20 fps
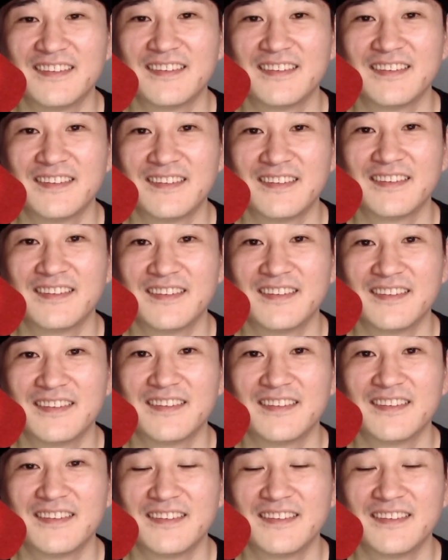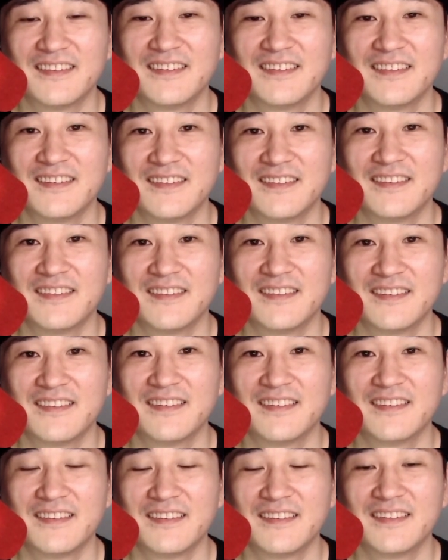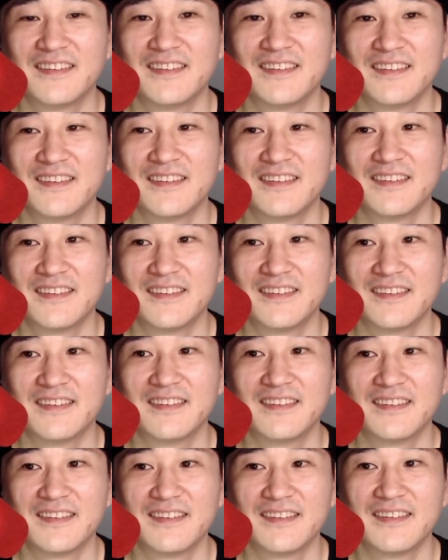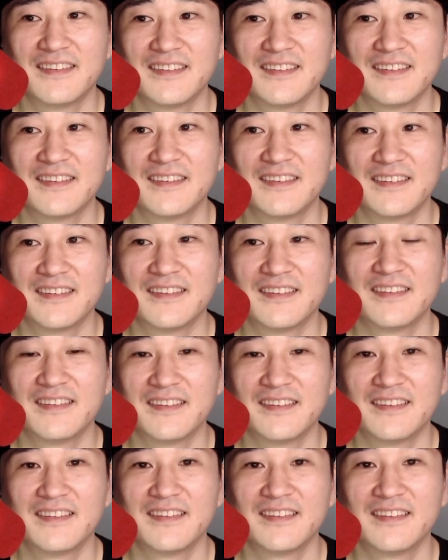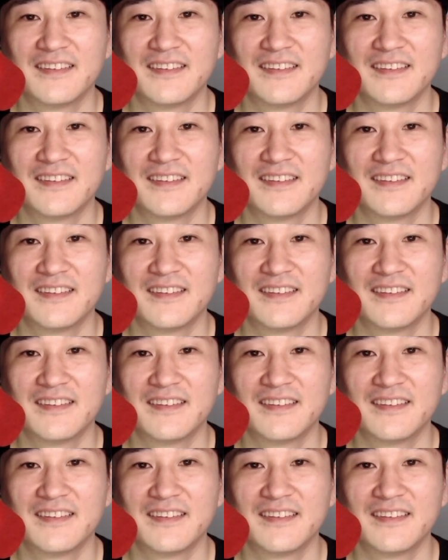This person isn't speaking.